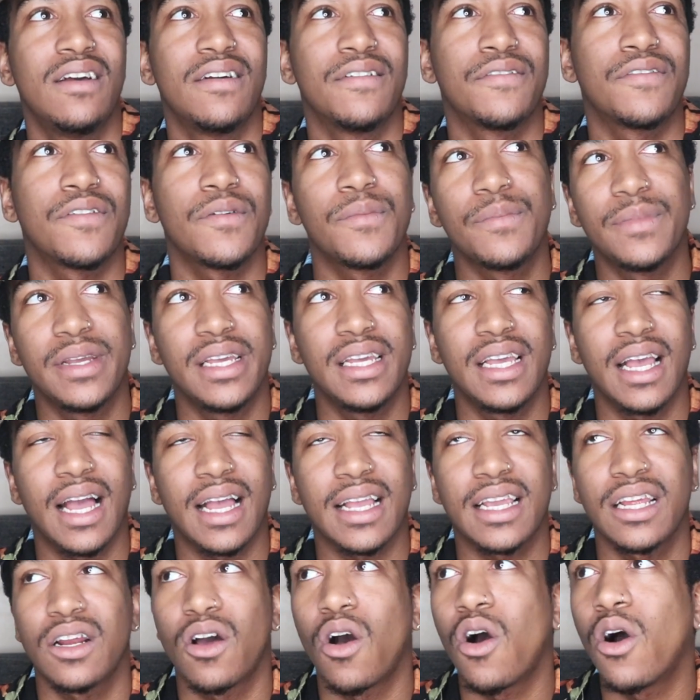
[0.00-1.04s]
for me, I
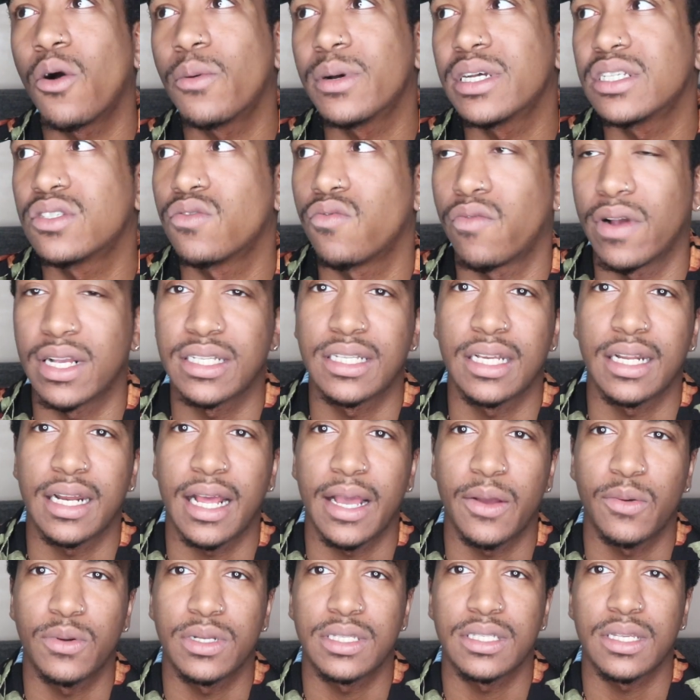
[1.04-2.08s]
can always
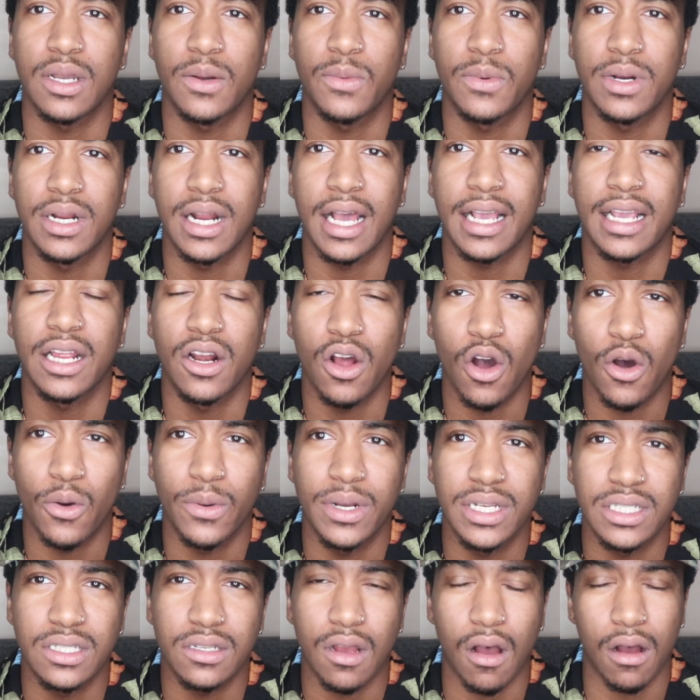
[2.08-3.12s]
resonate with someone. I can
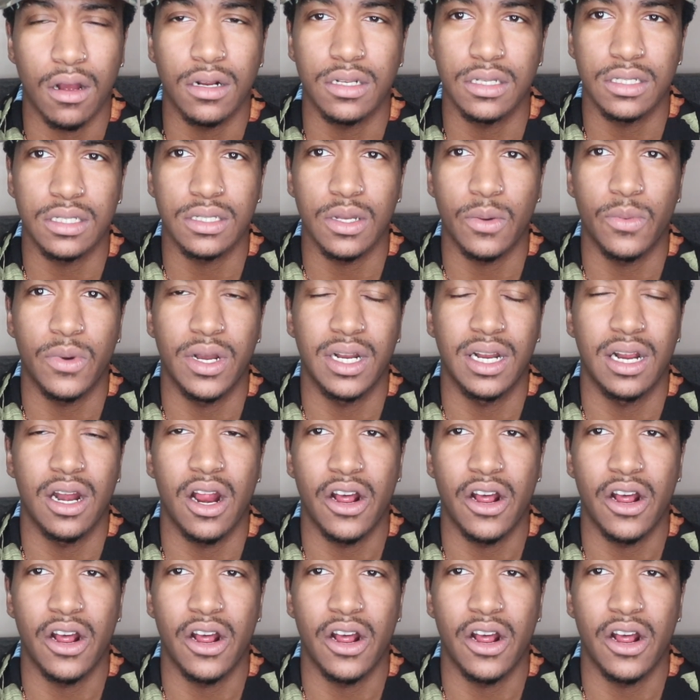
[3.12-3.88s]
always talk to someone and